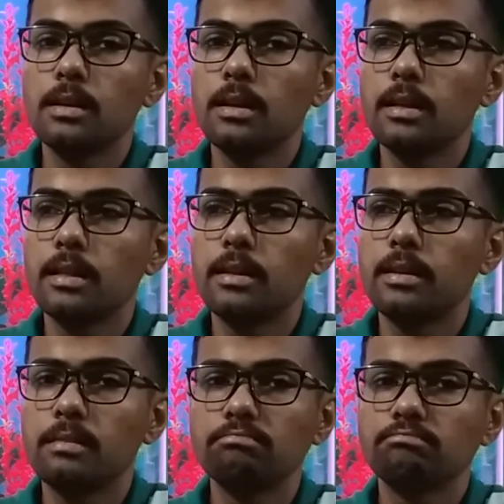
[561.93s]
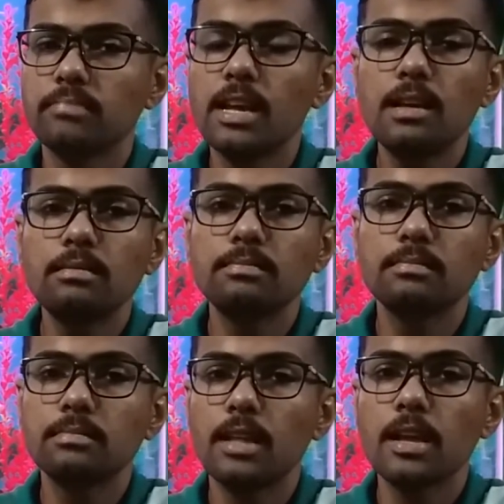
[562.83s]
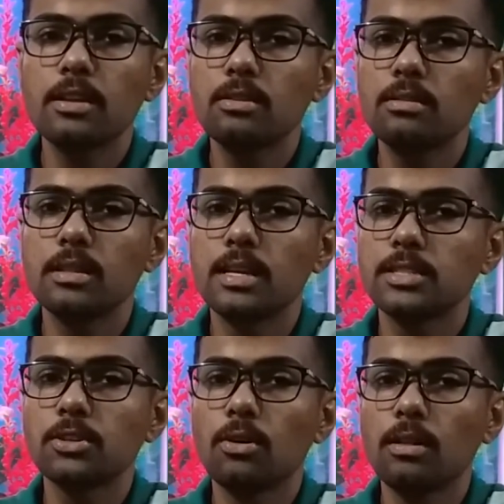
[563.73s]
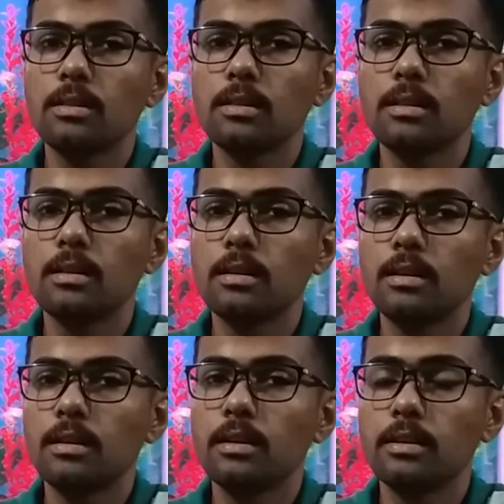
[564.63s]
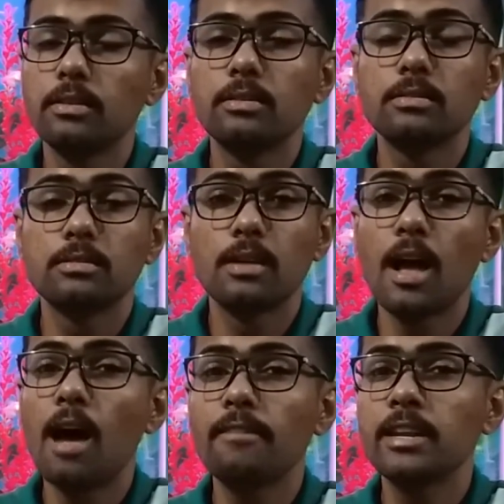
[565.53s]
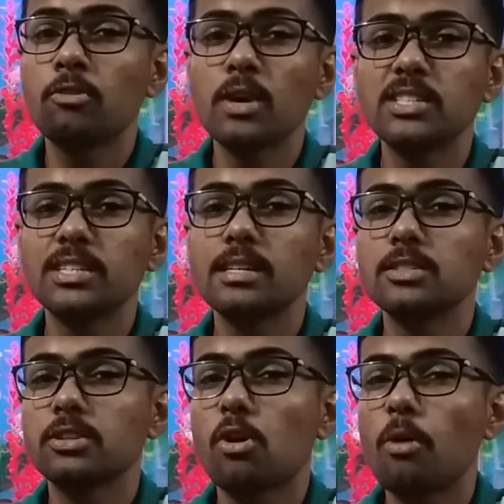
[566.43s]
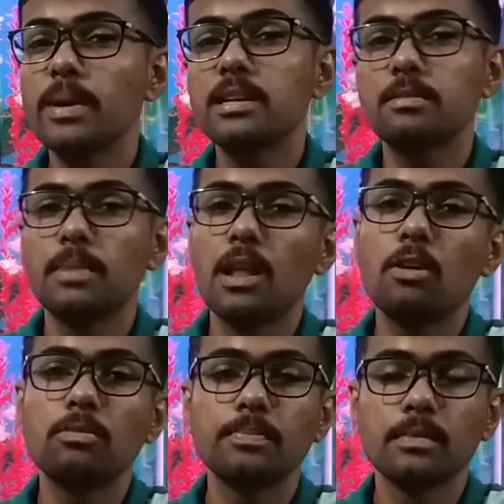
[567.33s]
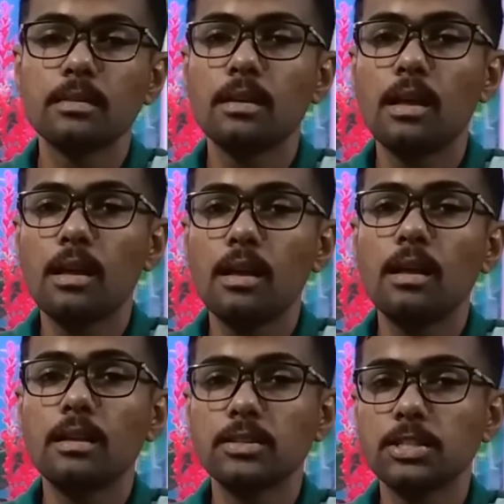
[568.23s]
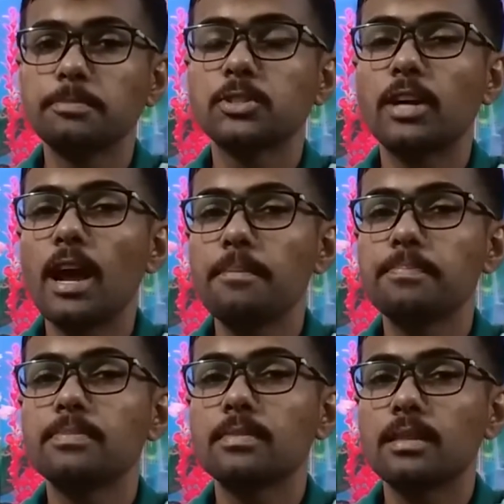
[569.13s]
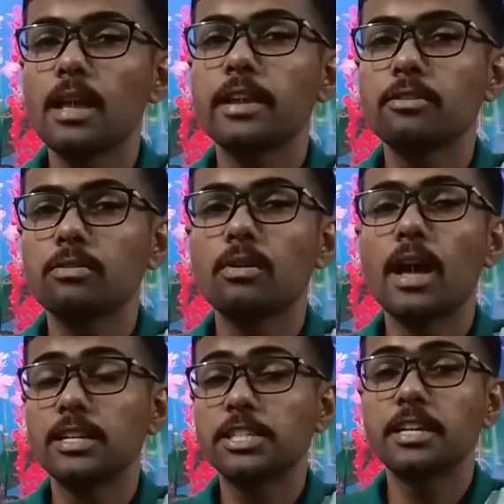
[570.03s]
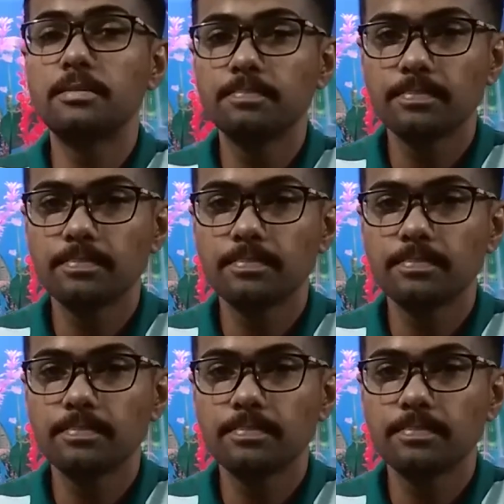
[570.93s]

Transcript: And yeah, thank you. That's all. If you have any questions, comment below, subscribe. Thank you, and share.